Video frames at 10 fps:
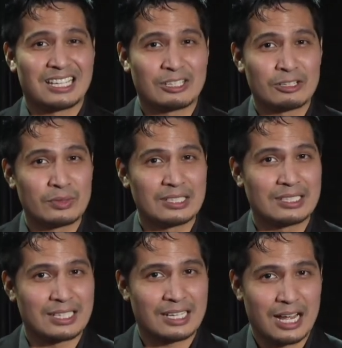
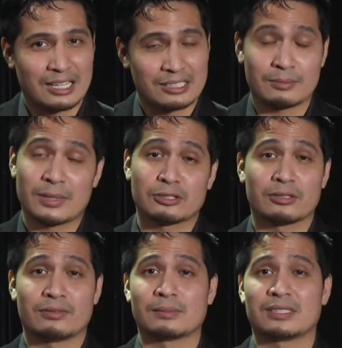Community College. I'm not
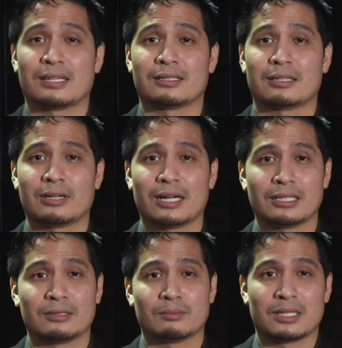sure if I'm saying it
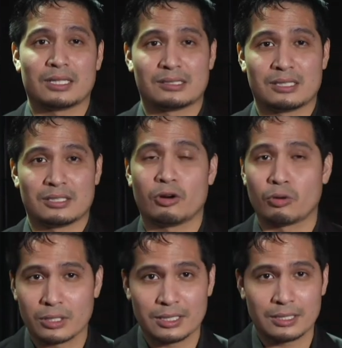right, but it's in
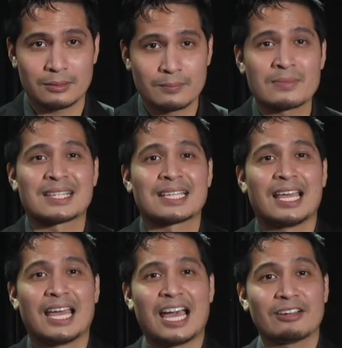Oregon.
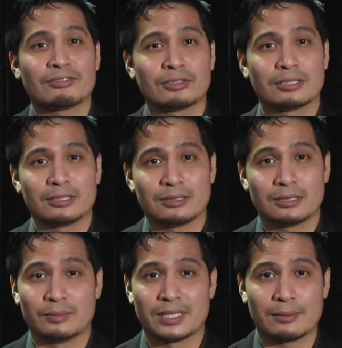After
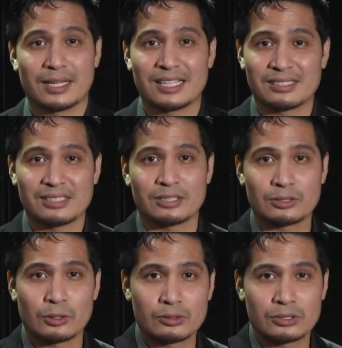he became an
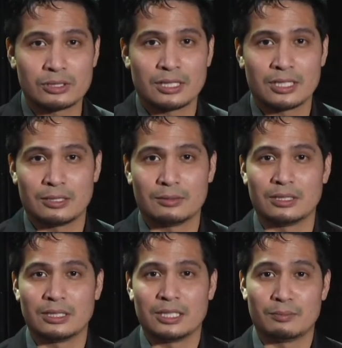assistant coach,
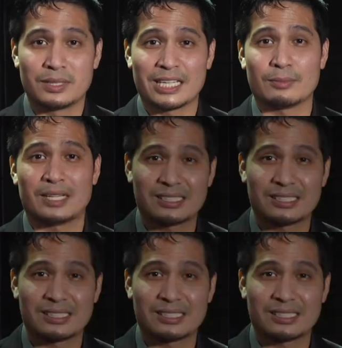he became an